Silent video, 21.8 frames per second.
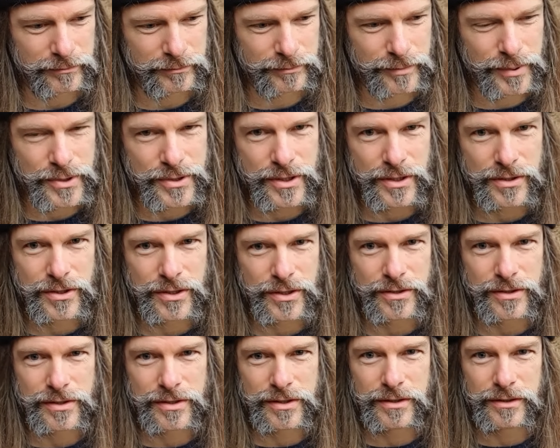
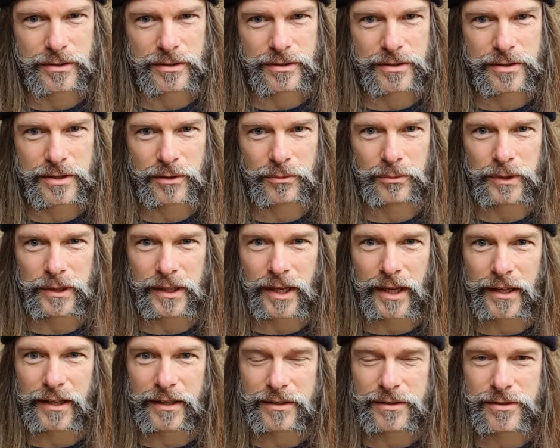positions that we
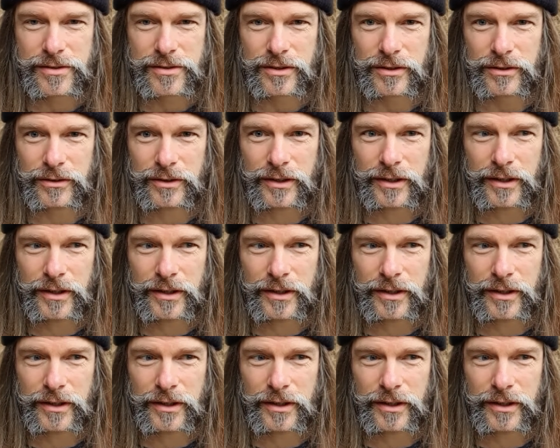get into,